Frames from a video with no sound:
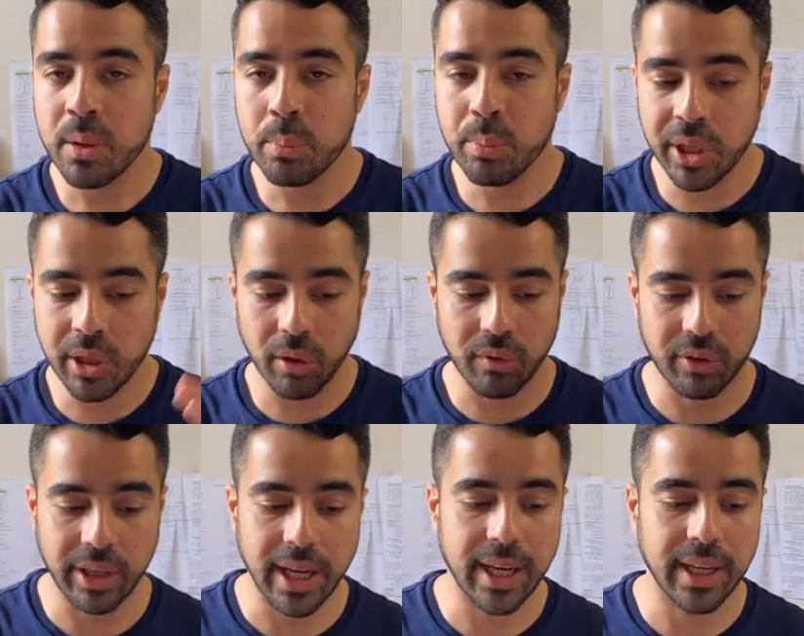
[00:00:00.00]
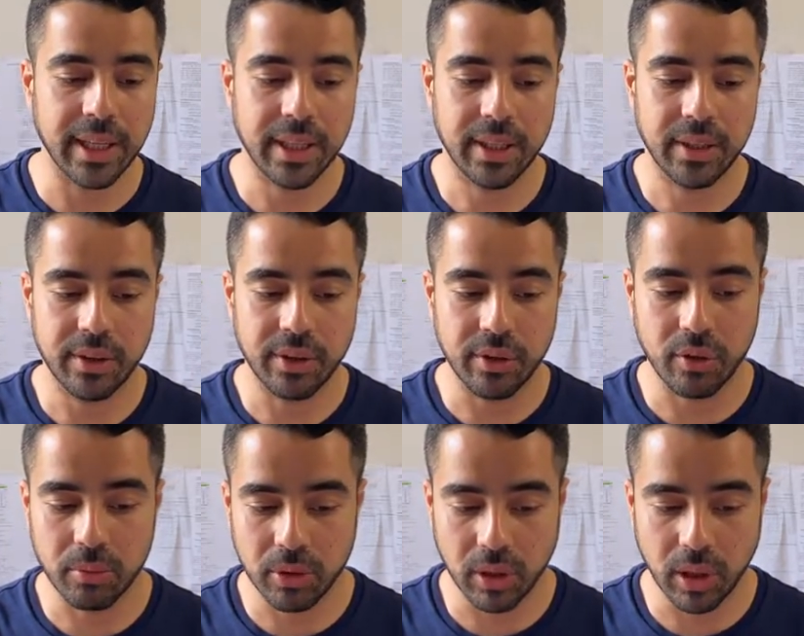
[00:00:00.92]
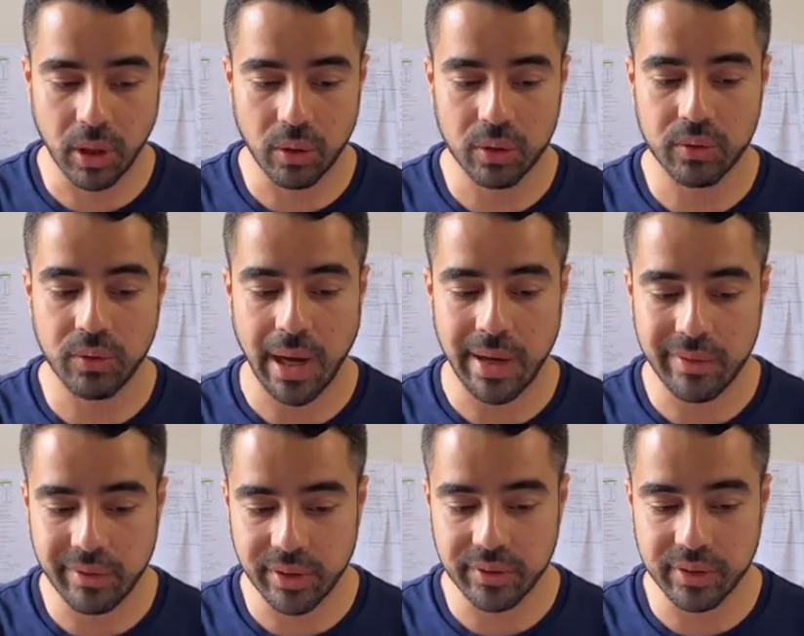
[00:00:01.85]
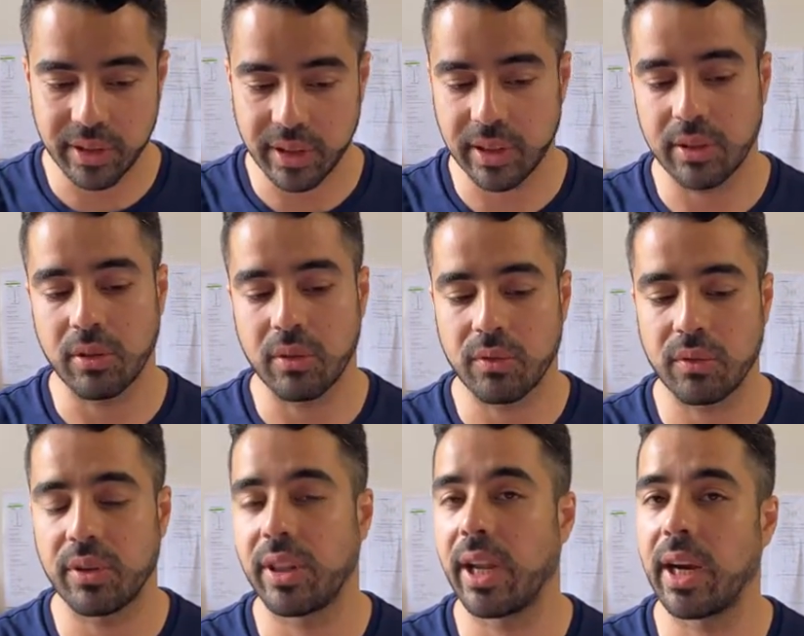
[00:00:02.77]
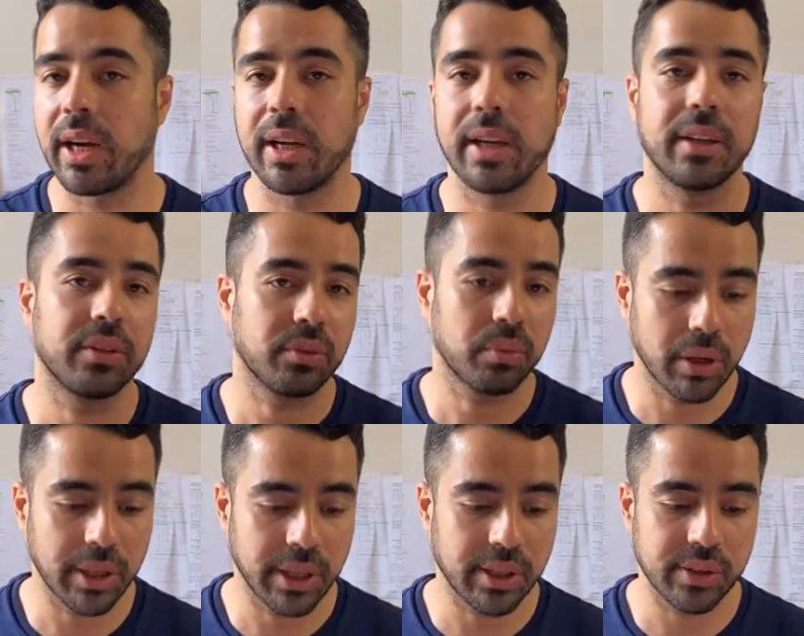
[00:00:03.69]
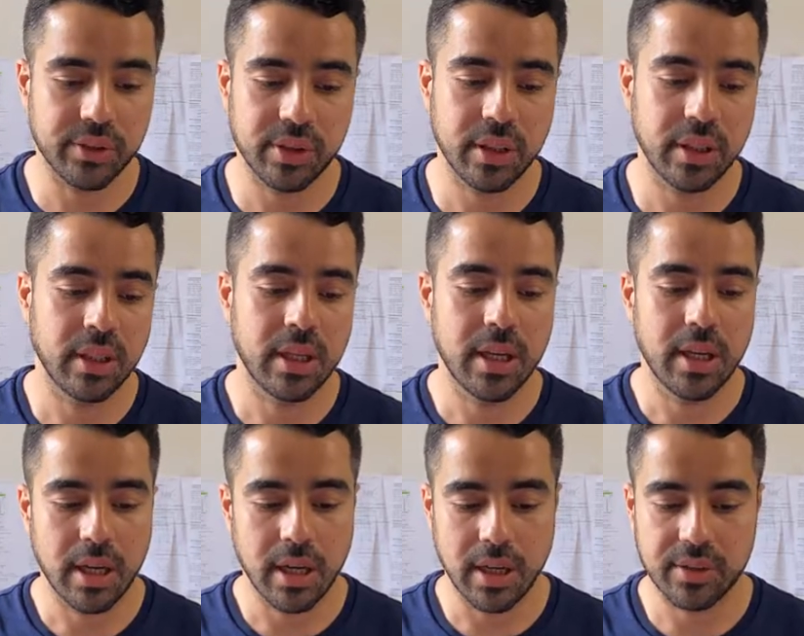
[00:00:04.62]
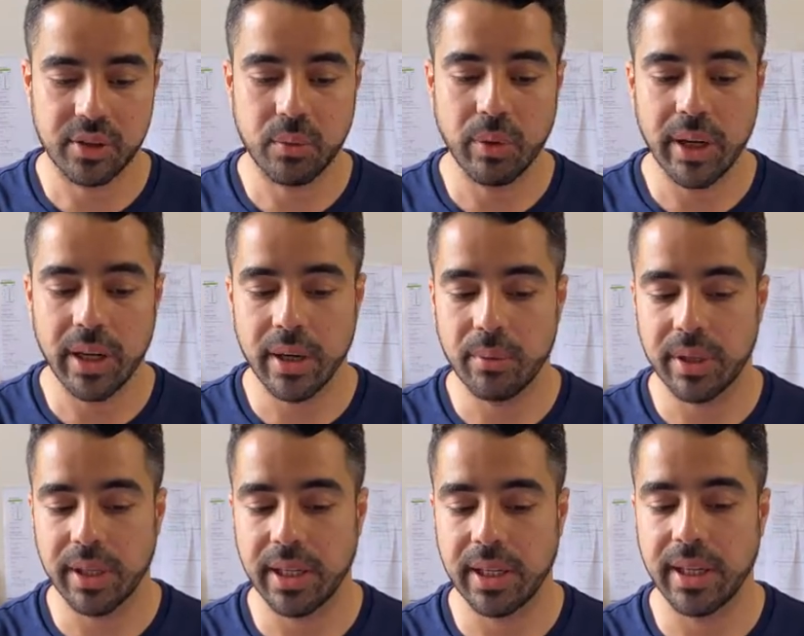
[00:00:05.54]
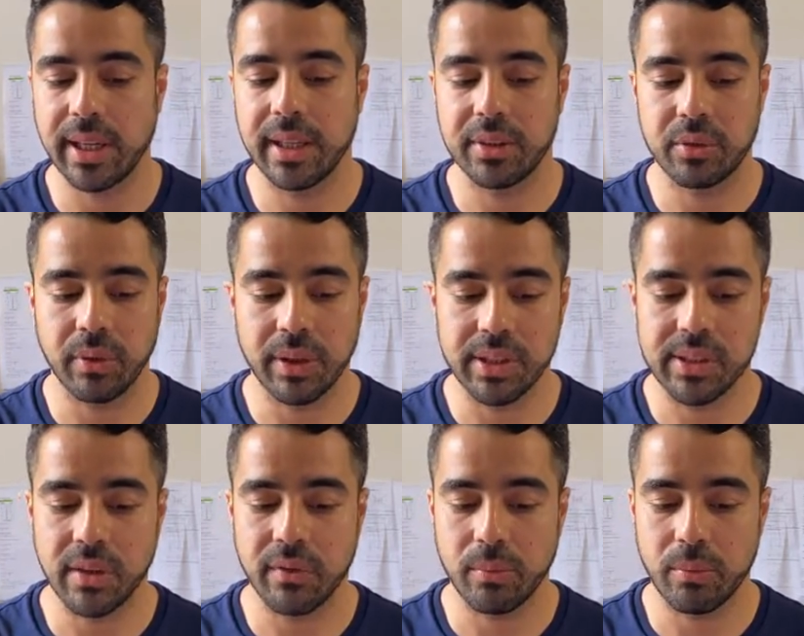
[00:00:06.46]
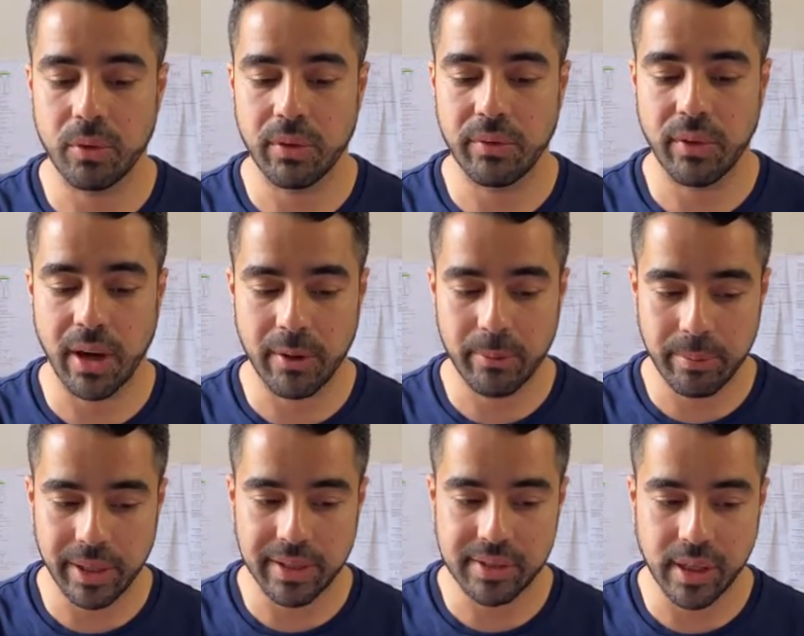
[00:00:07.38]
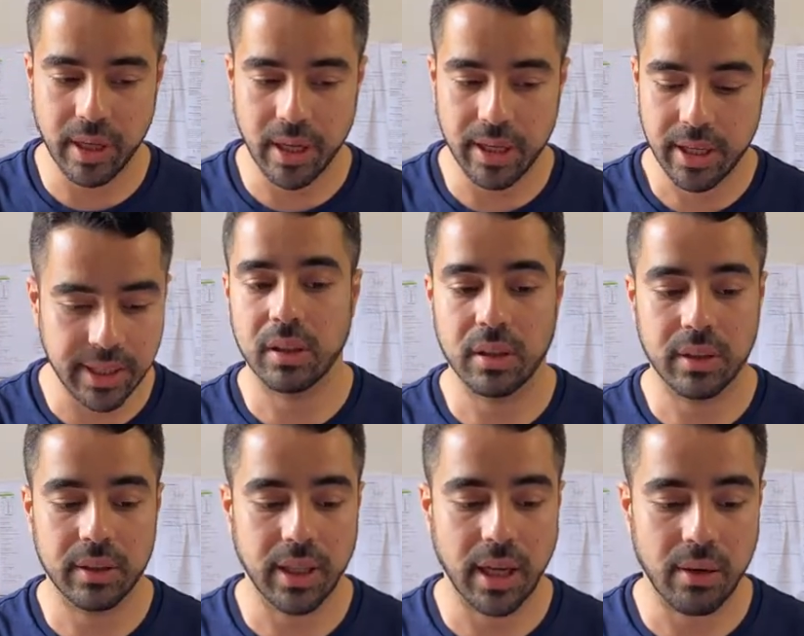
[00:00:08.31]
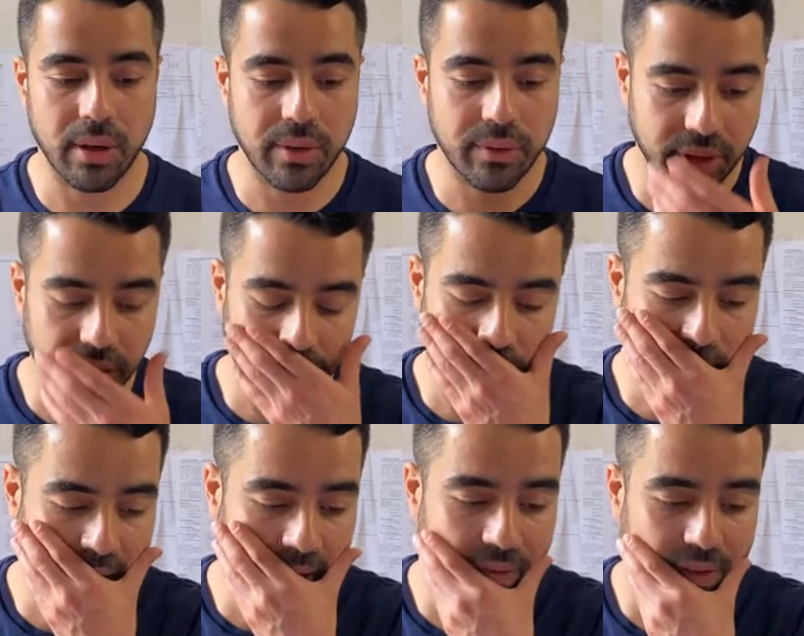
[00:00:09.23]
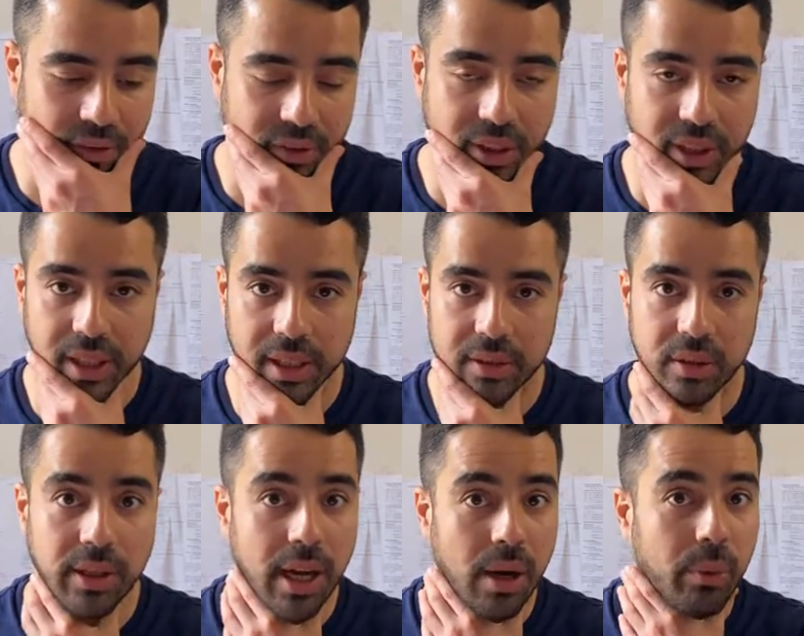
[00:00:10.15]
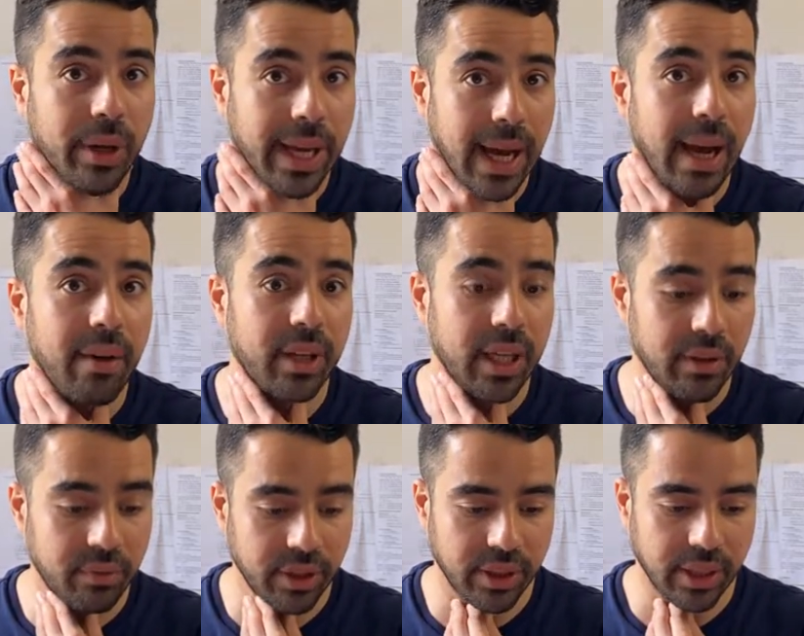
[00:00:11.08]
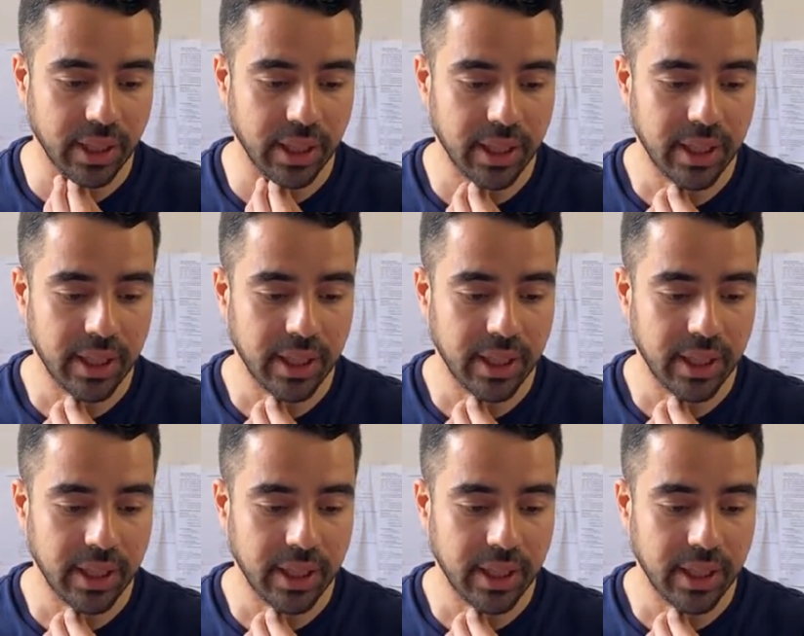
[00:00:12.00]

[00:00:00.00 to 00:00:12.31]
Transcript: P over A. The normal load 550 over the area 20 inch square, we're gonna get 27.5 psi. Now we have everything. So now we have everything.